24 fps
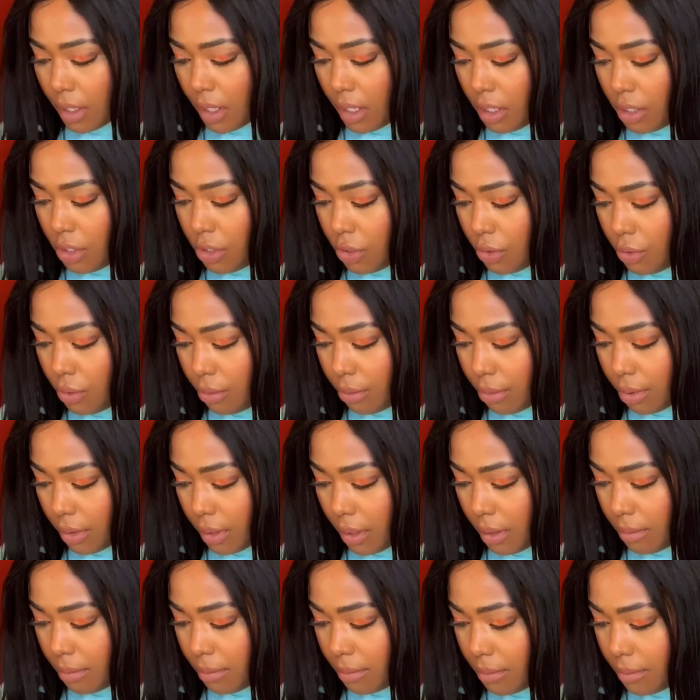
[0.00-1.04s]
A June
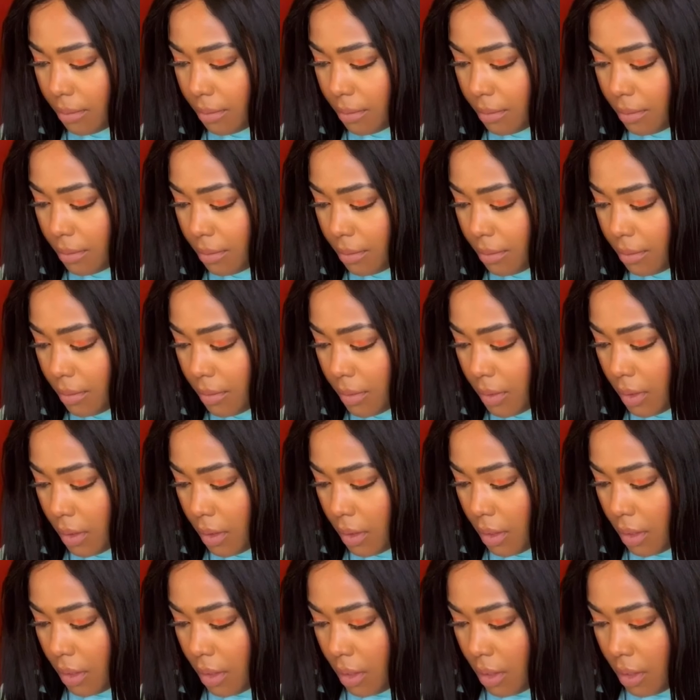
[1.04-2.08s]
plum.
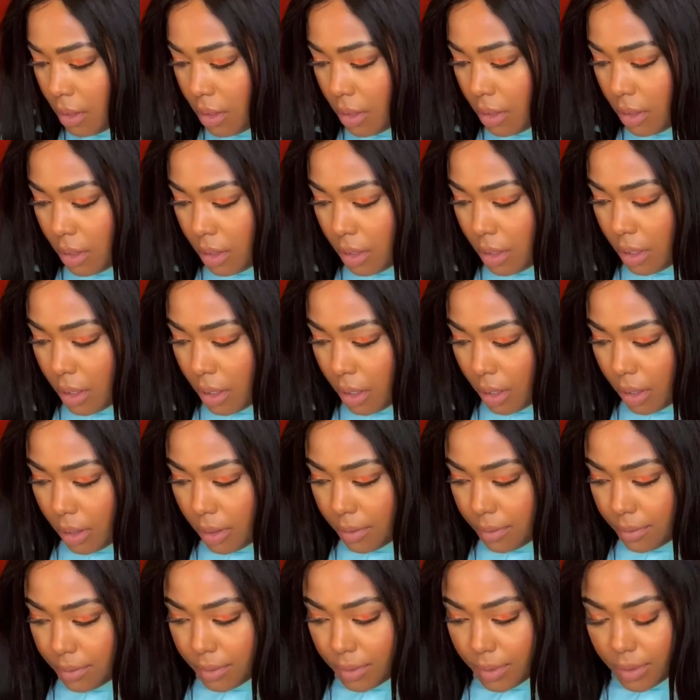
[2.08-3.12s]
All right,
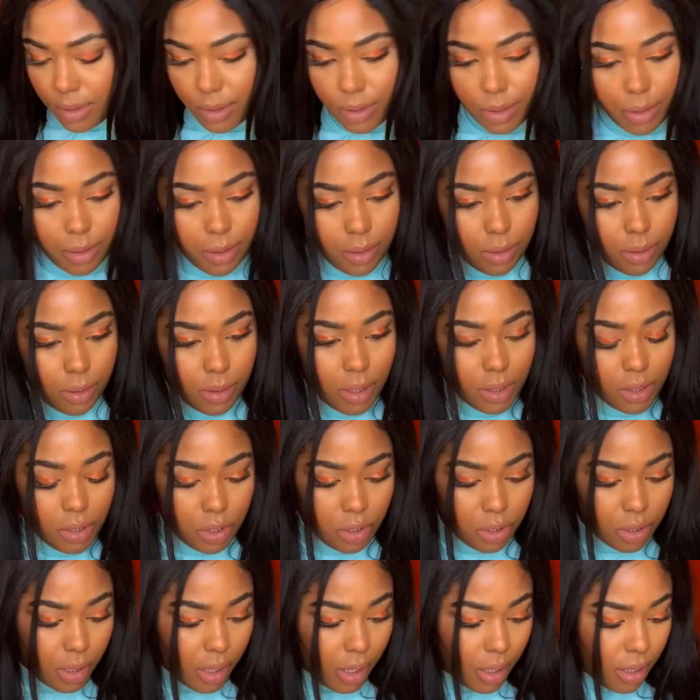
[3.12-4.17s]
so let's
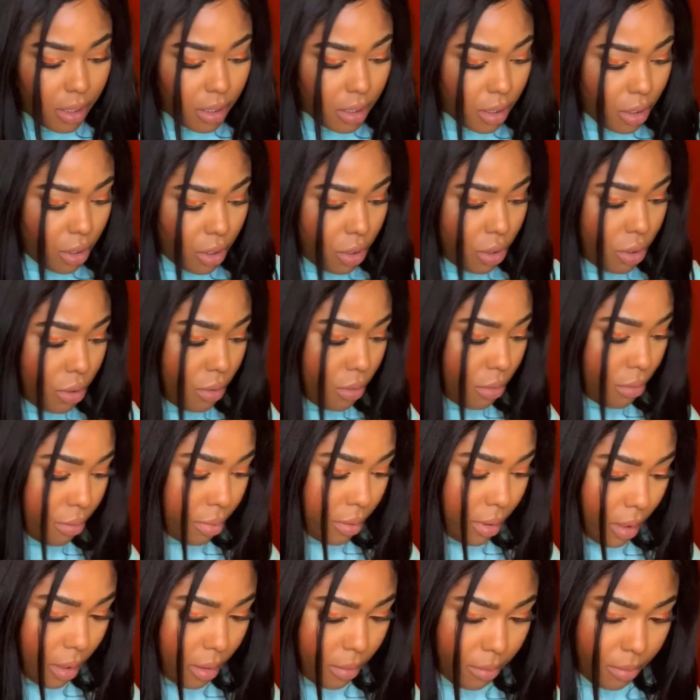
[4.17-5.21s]
try this June
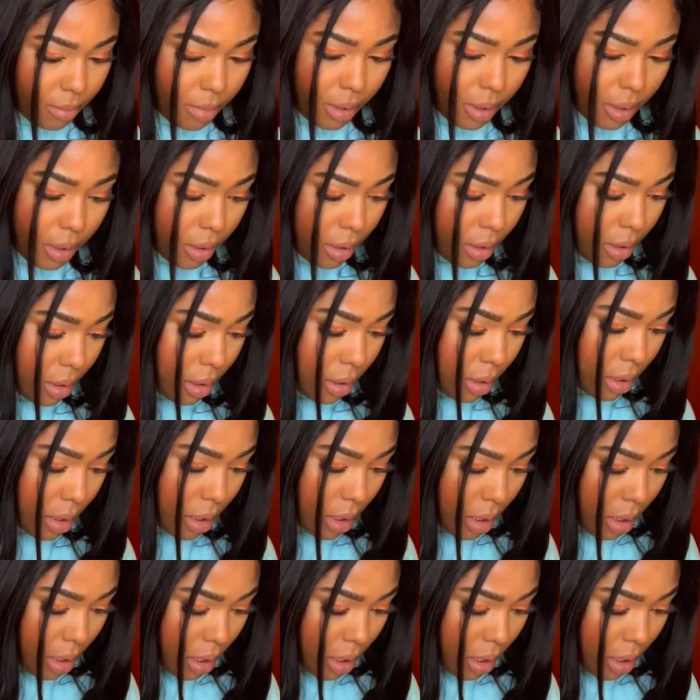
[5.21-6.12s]
plum because,